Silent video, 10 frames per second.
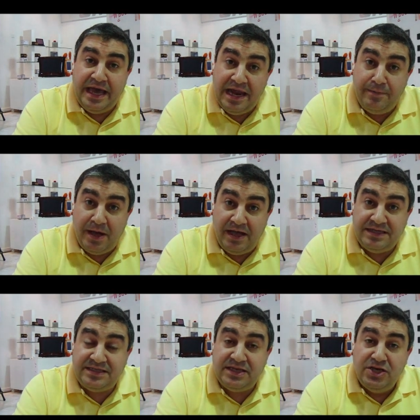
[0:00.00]
help
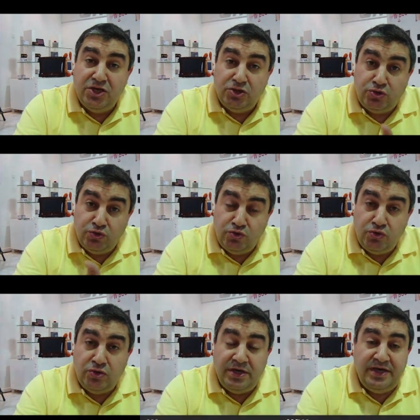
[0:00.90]
us
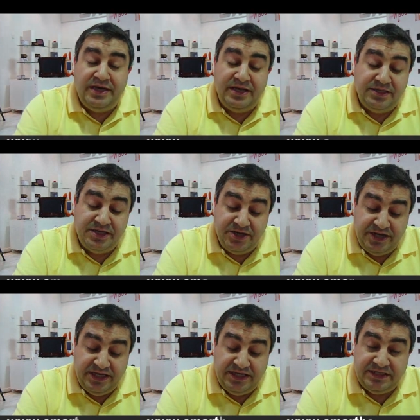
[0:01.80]
to uh,
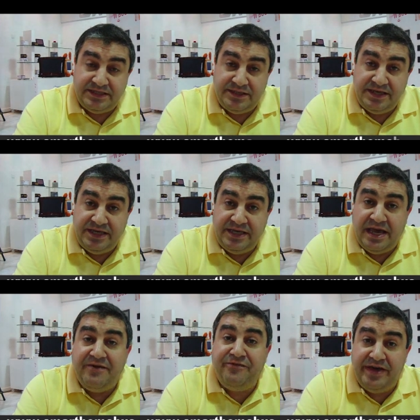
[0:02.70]
decrease
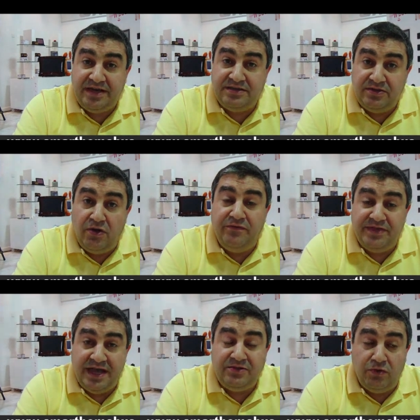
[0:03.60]
the effect
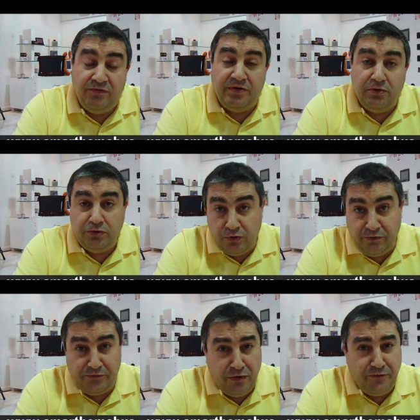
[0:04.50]
of that overload
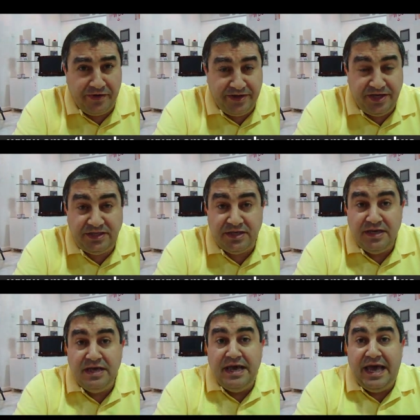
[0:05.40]
or overheat
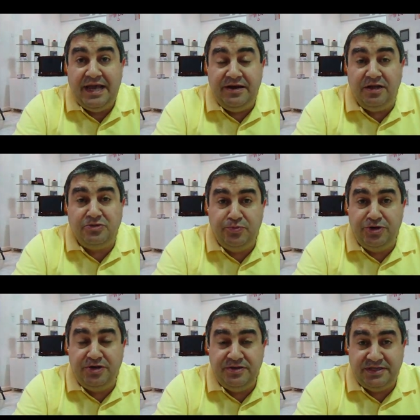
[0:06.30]
and not
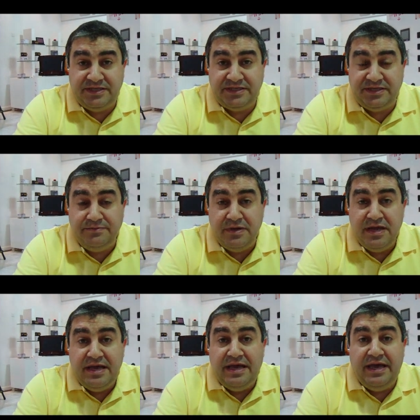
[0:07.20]
burn the system
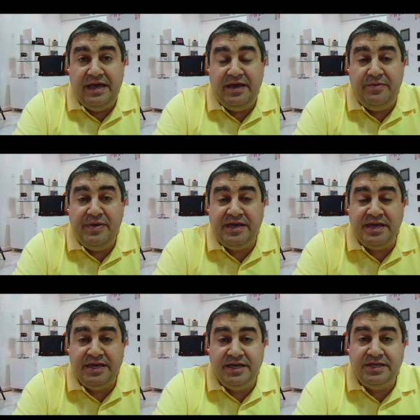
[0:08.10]
uh,
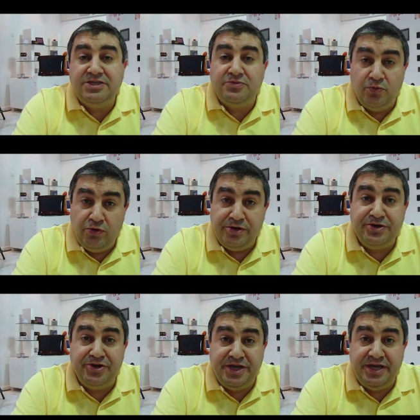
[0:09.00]
making it more
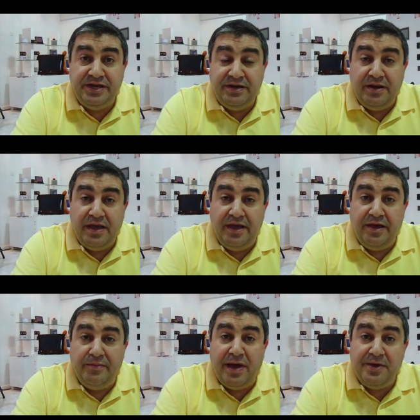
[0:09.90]
green
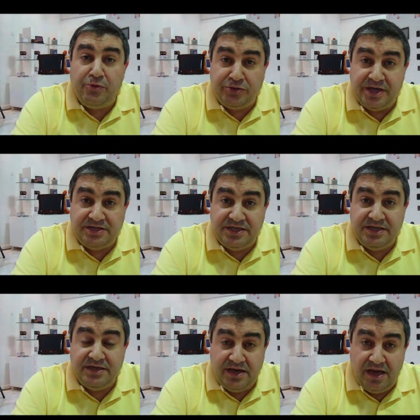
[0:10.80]
uh, by
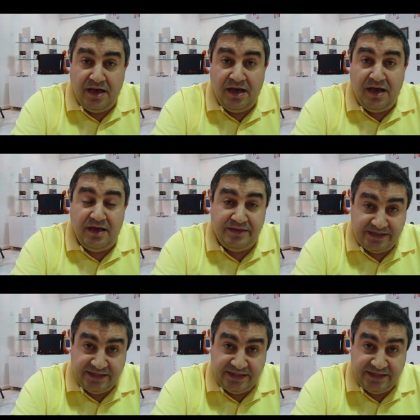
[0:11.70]
protecting uh, the